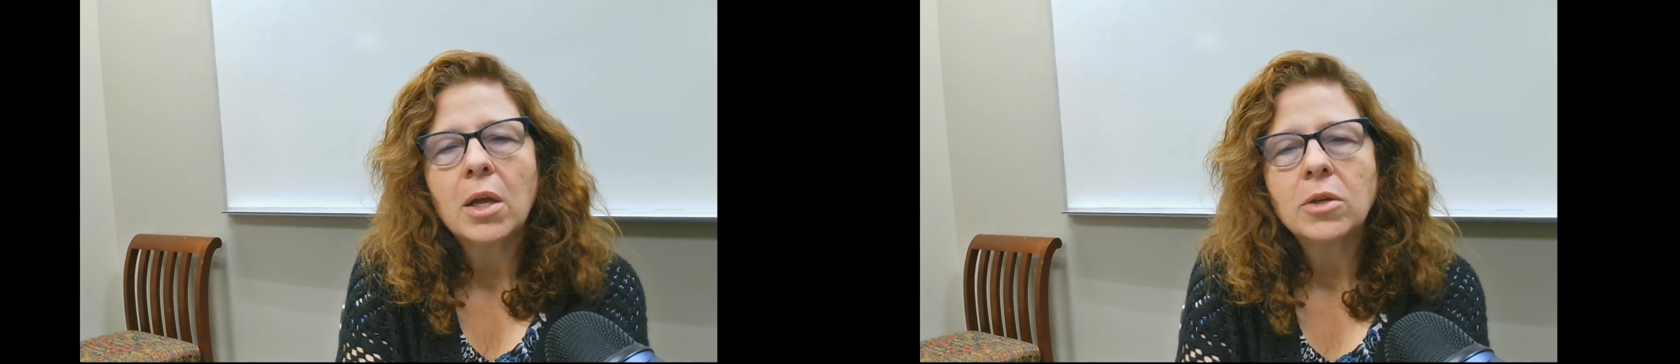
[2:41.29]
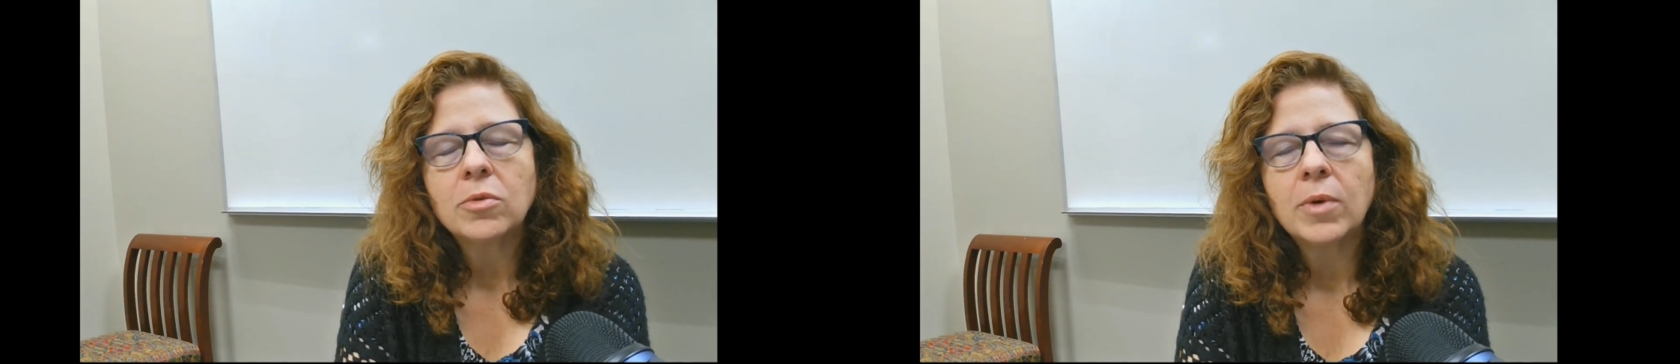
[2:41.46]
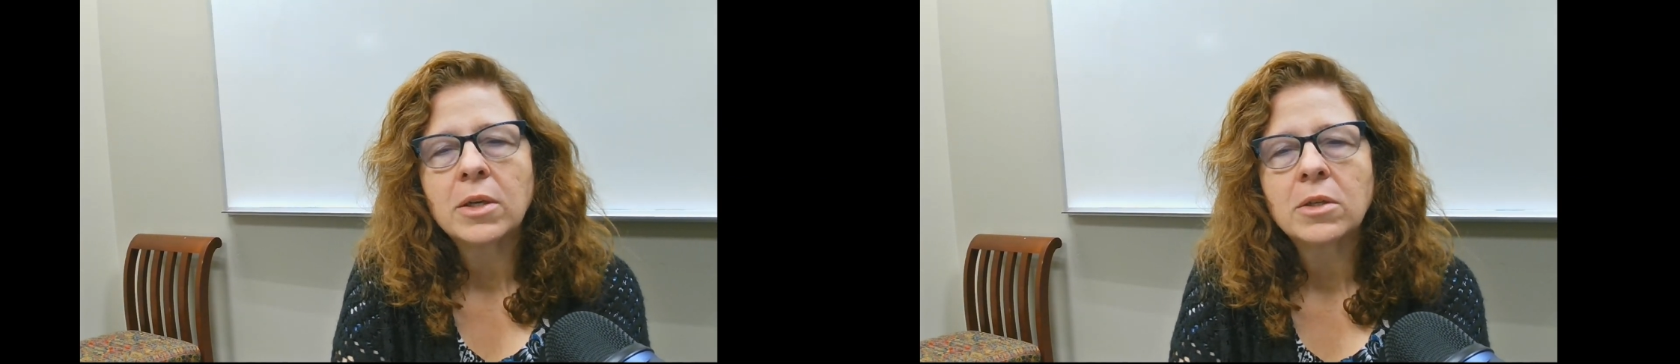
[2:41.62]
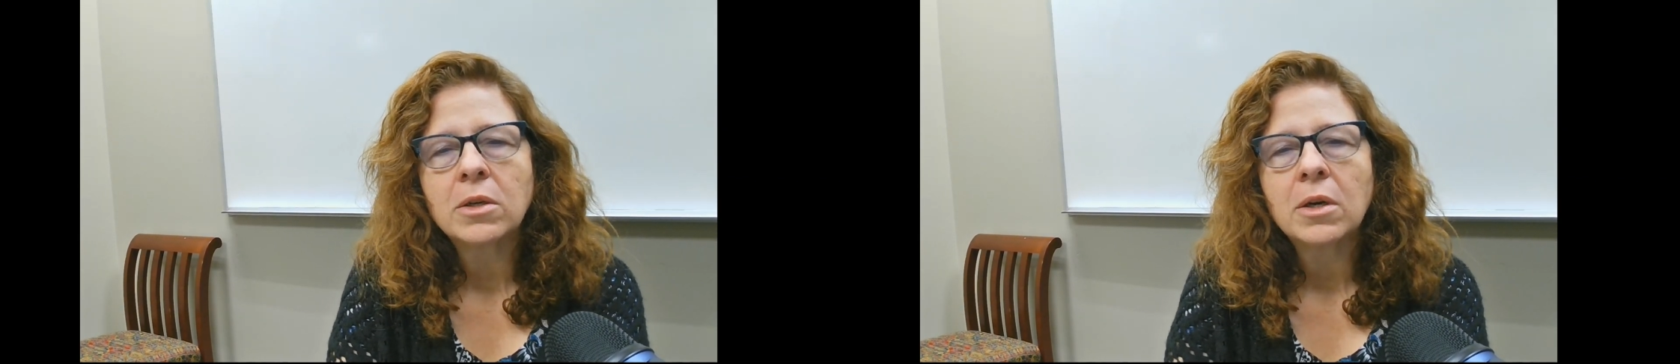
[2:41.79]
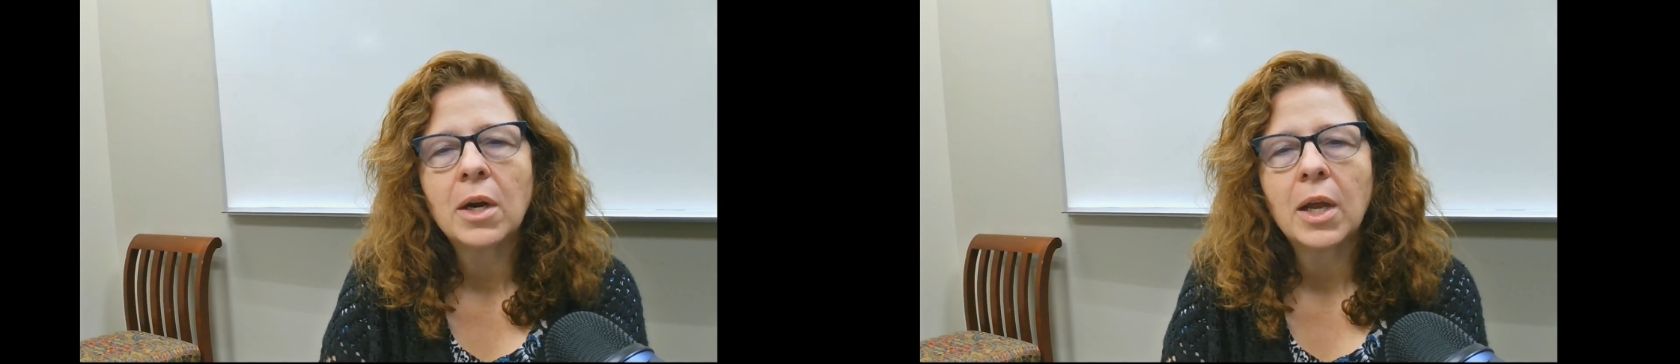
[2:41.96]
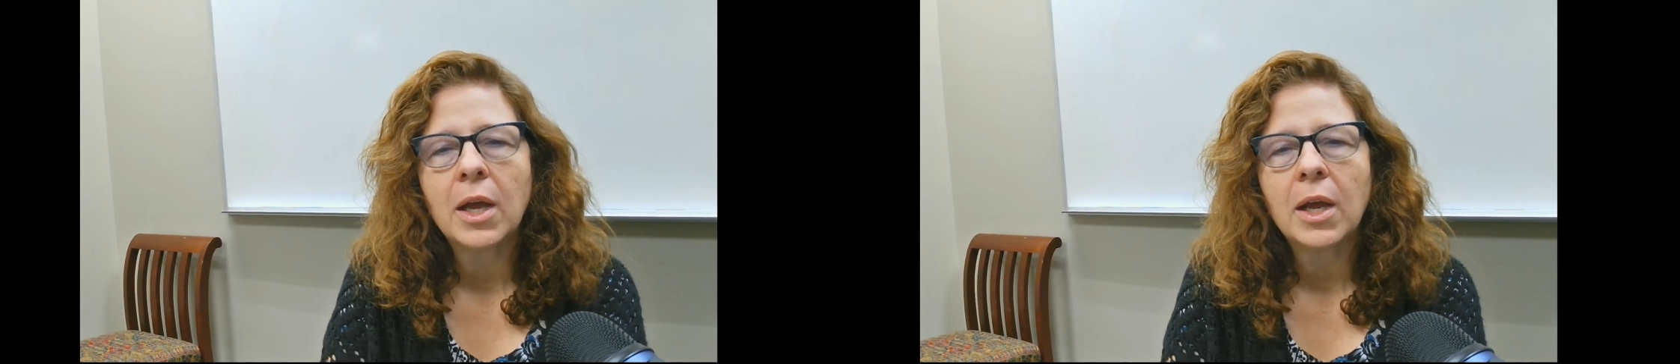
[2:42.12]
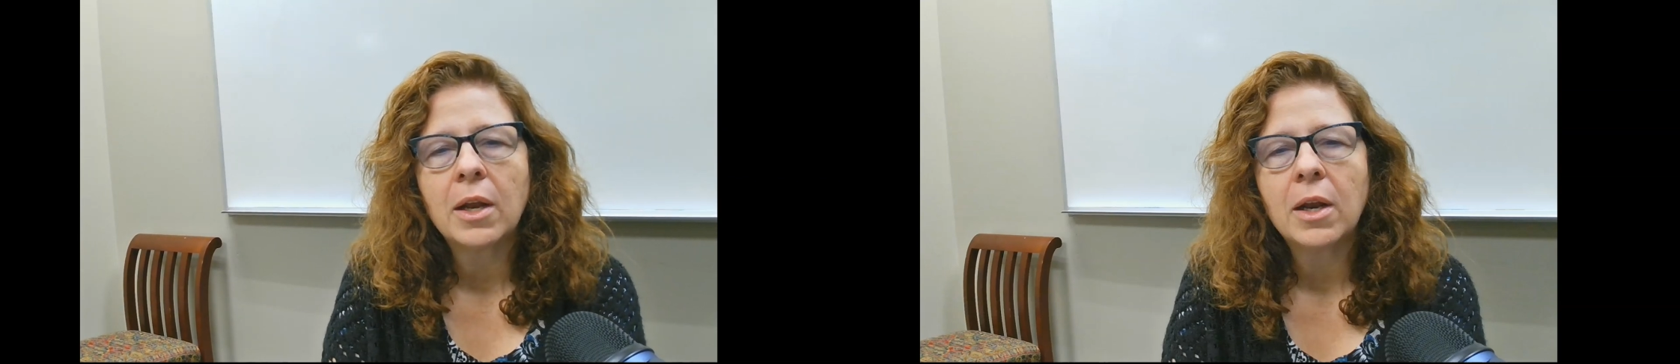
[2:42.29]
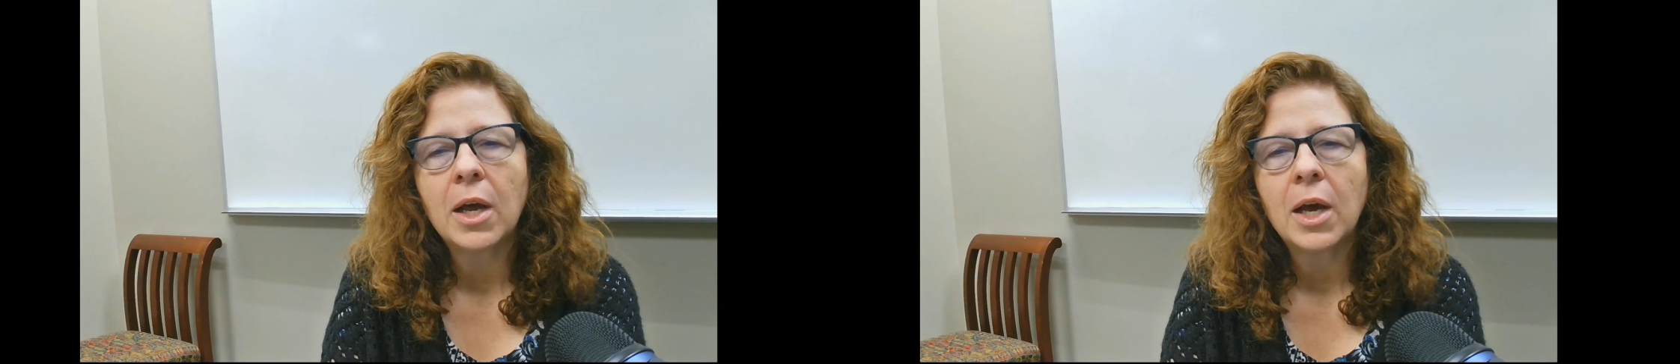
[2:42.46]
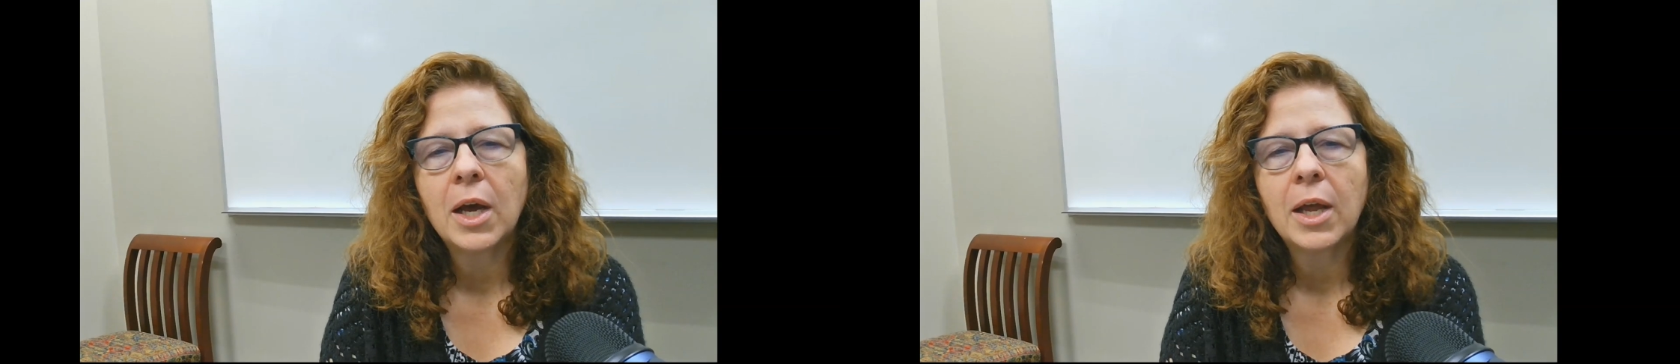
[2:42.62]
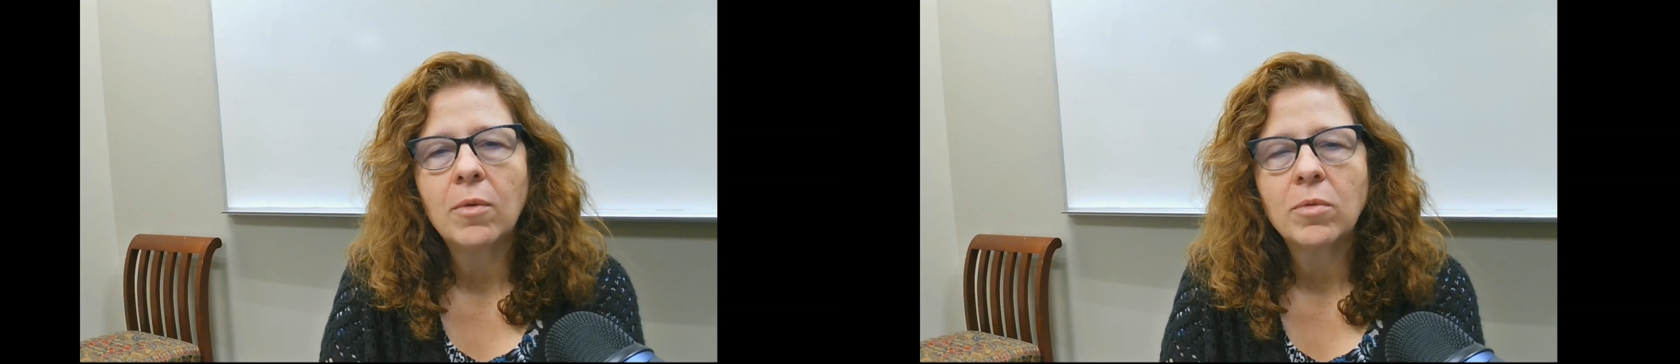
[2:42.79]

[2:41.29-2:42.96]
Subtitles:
director, and I